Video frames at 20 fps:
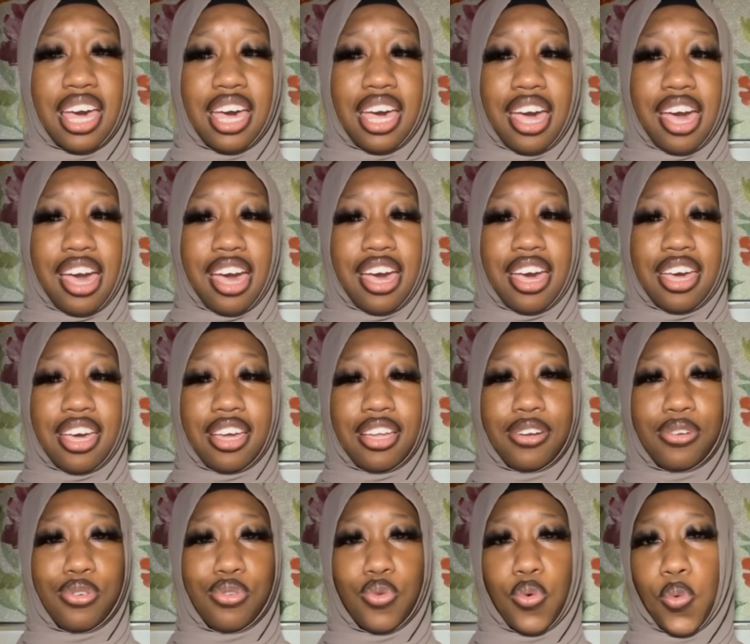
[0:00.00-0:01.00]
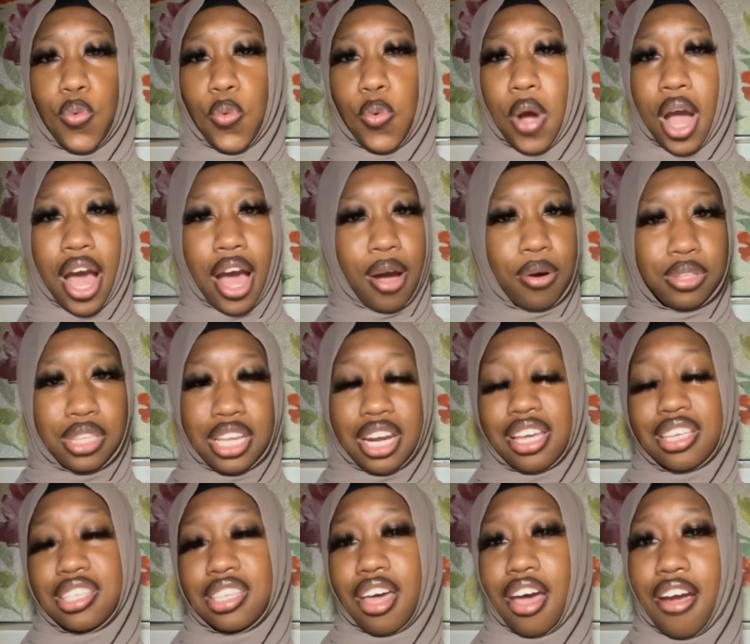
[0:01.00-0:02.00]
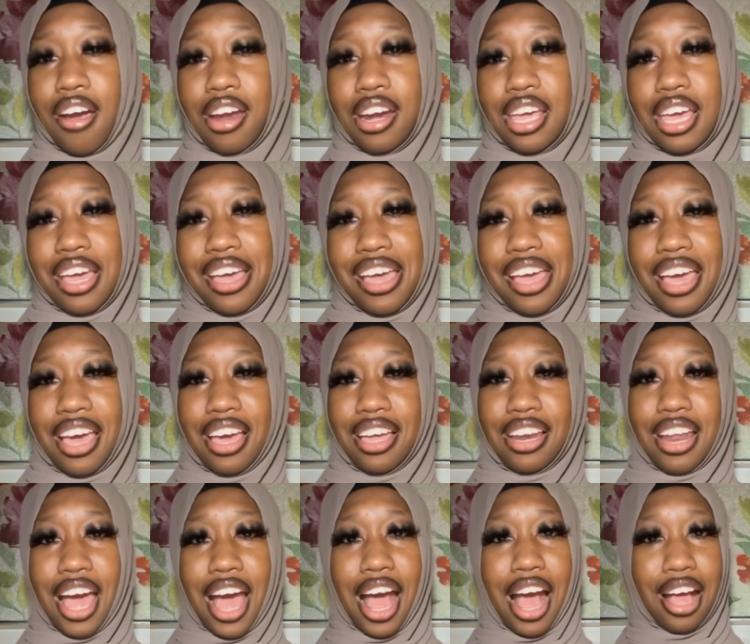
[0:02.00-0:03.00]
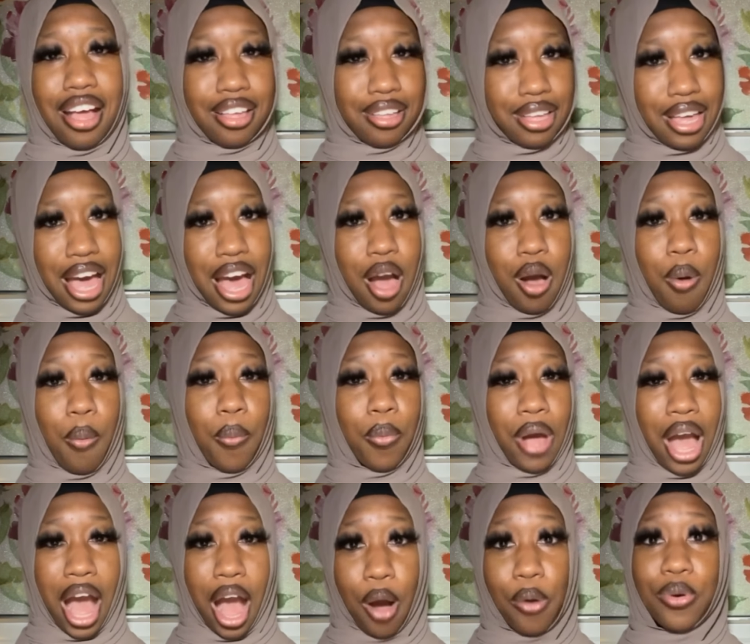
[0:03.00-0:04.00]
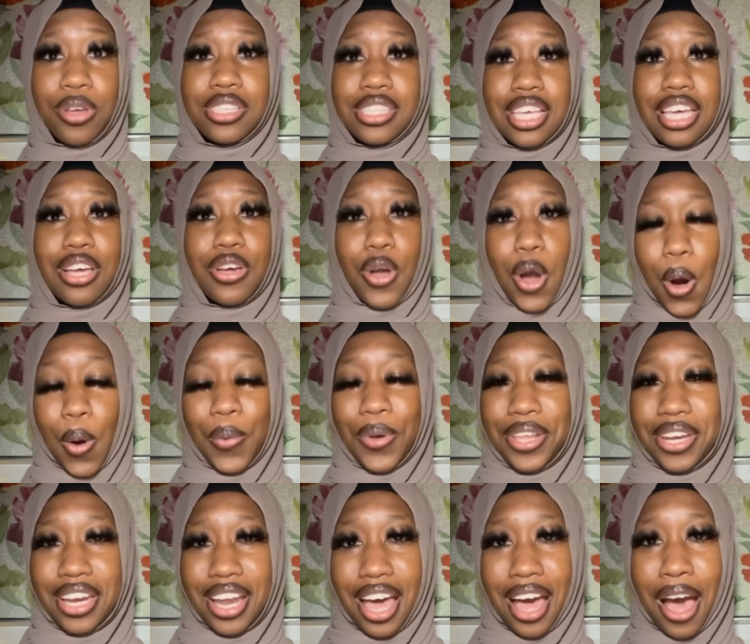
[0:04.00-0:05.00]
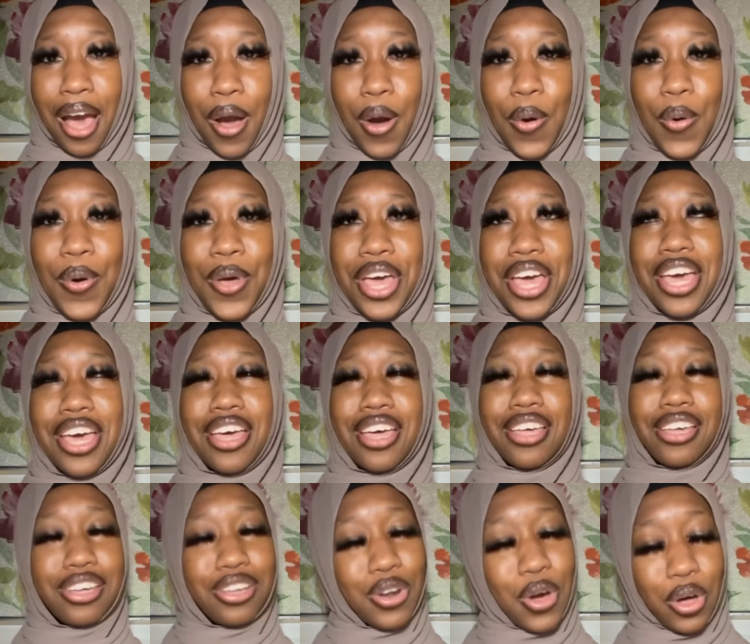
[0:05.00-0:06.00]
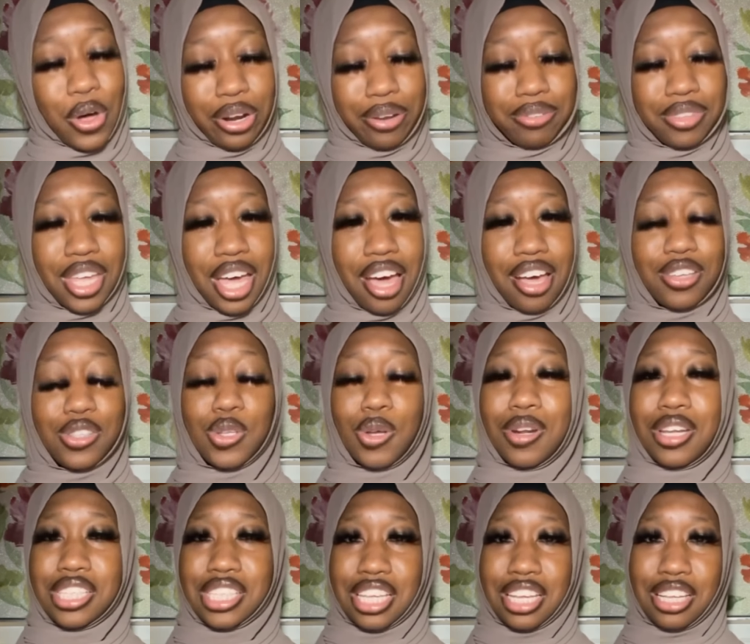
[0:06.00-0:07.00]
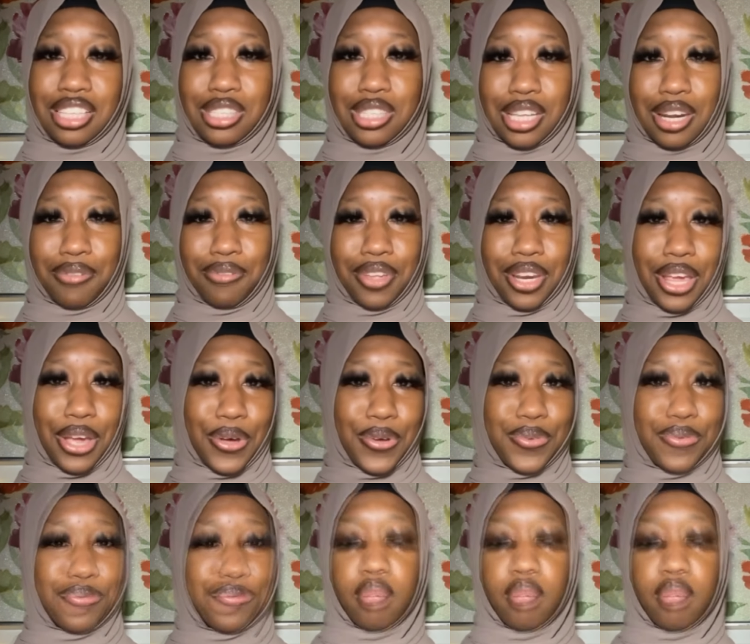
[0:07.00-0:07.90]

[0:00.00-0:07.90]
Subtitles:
and how did I start it, and how is it going now, and all of that. So let's get into the video.